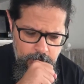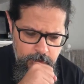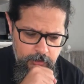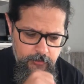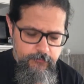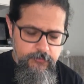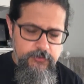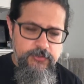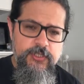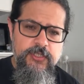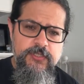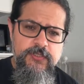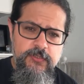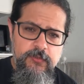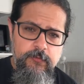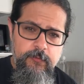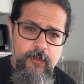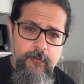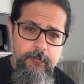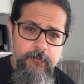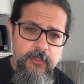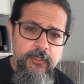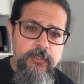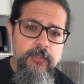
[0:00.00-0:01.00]
Just
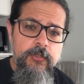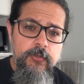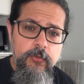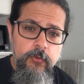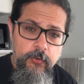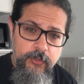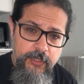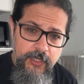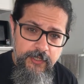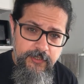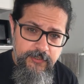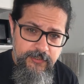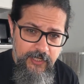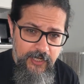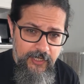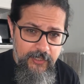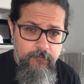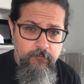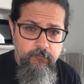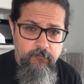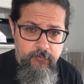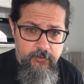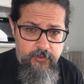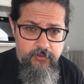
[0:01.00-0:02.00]
remember the cooking
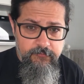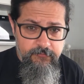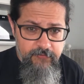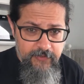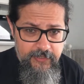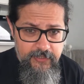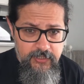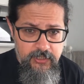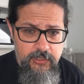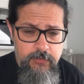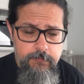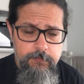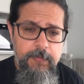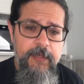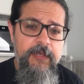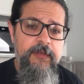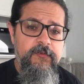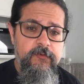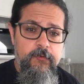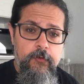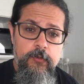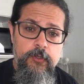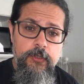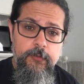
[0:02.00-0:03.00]
time will vary based
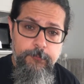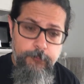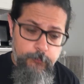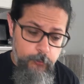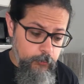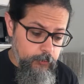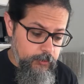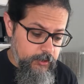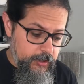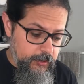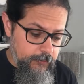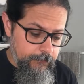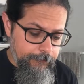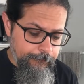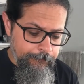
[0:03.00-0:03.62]
on the protein.